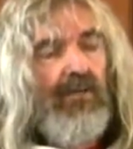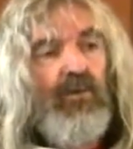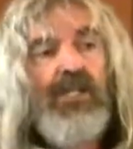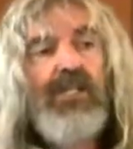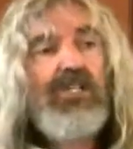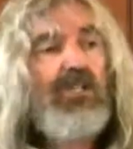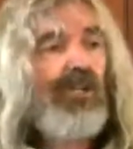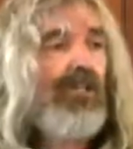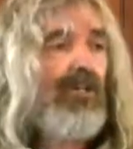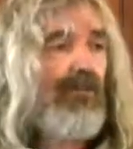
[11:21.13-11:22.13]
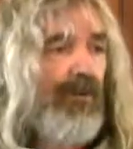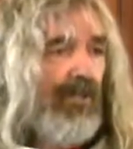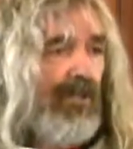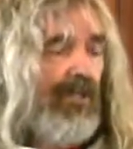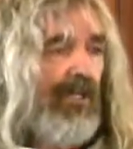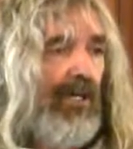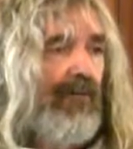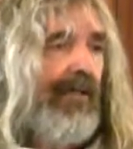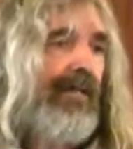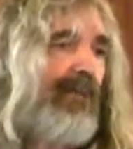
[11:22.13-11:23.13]
we need to stretch it further
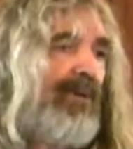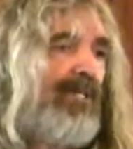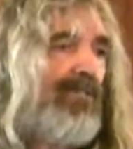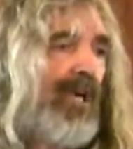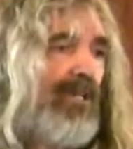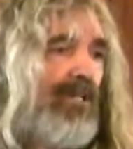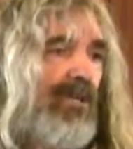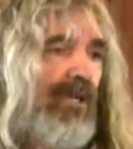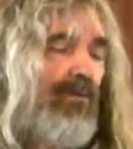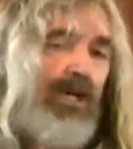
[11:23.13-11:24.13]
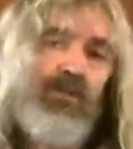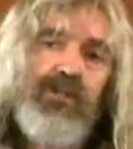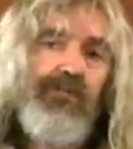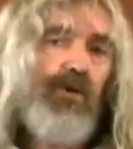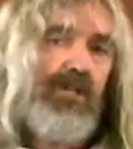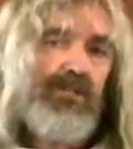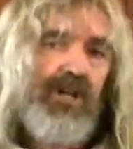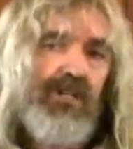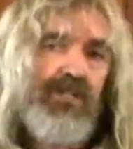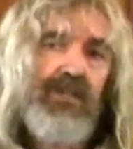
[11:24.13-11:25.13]
than it had been stretched when it was fully
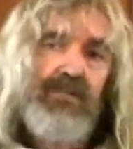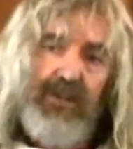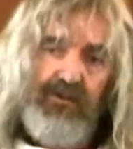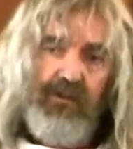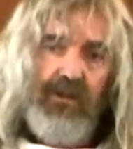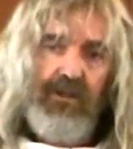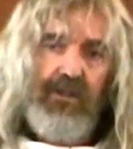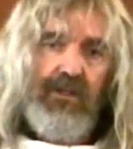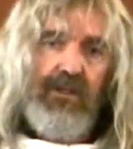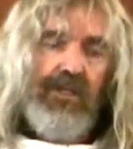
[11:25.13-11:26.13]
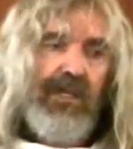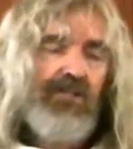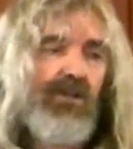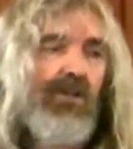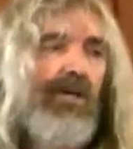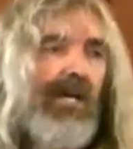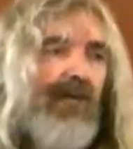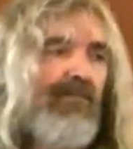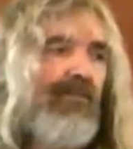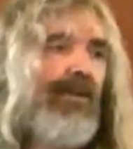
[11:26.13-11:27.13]
stretched before. And so
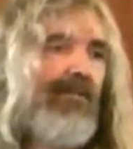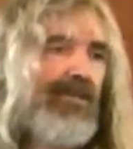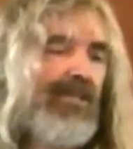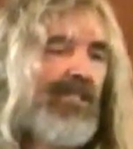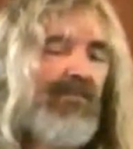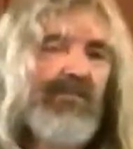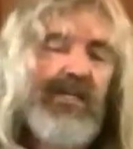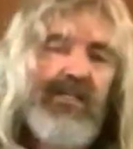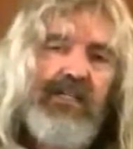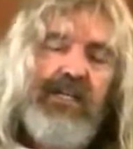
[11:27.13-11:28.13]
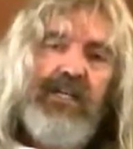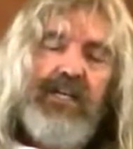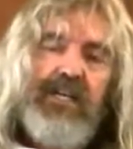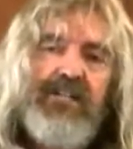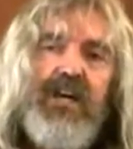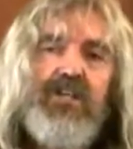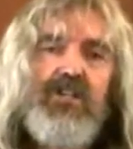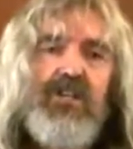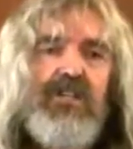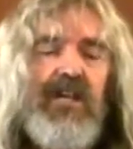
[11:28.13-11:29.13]
I move the belief system that it is not
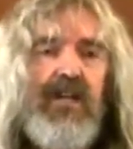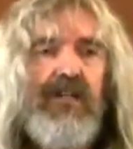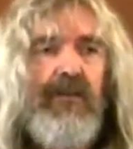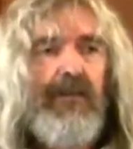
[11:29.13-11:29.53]
just that